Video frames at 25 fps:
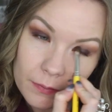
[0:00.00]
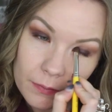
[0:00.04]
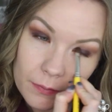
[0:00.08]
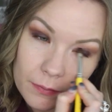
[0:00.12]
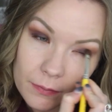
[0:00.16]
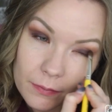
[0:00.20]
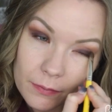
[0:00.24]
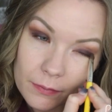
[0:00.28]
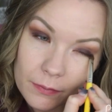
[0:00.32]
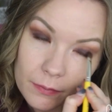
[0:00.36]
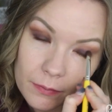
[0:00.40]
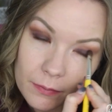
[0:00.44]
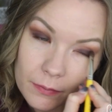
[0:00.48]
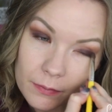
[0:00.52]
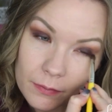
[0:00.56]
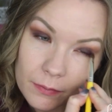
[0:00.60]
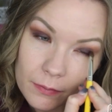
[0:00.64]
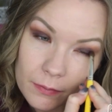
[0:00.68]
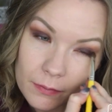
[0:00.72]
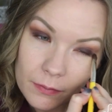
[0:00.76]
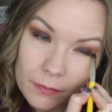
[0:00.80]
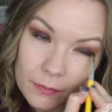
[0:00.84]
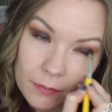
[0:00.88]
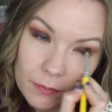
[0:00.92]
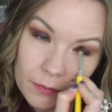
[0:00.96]

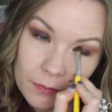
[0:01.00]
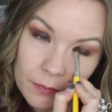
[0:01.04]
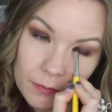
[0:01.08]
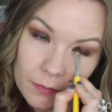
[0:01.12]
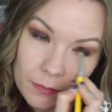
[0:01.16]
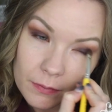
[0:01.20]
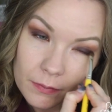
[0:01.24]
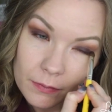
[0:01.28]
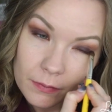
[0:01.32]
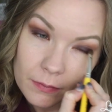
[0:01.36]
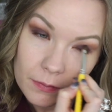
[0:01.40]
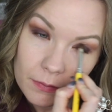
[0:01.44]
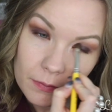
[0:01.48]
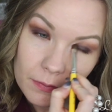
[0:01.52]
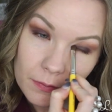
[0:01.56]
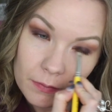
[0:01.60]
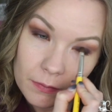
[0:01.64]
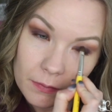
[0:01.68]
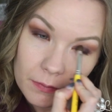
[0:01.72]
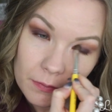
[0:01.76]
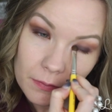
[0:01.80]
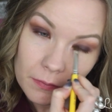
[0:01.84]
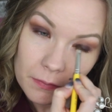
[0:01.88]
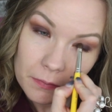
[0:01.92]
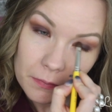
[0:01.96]

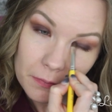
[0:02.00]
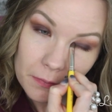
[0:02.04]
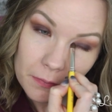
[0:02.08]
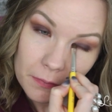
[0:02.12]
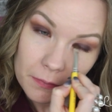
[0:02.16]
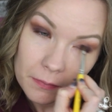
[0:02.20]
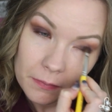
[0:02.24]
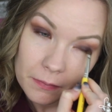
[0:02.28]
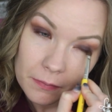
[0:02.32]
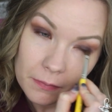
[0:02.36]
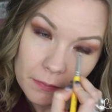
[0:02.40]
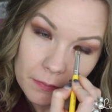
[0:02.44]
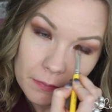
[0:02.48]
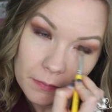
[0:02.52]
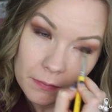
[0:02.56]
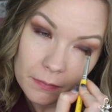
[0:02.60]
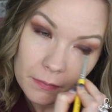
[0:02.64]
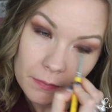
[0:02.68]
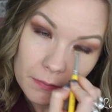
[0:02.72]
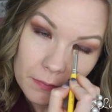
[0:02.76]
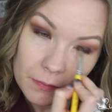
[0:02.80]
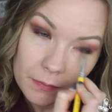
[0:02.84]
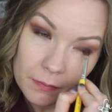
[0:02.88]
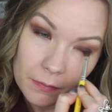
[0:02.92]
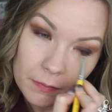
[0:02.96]

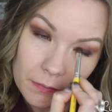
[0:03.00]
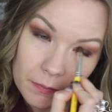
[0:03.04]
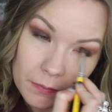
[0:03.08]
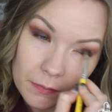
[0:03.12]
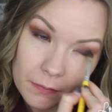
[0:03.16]
No one is speaking in this clip.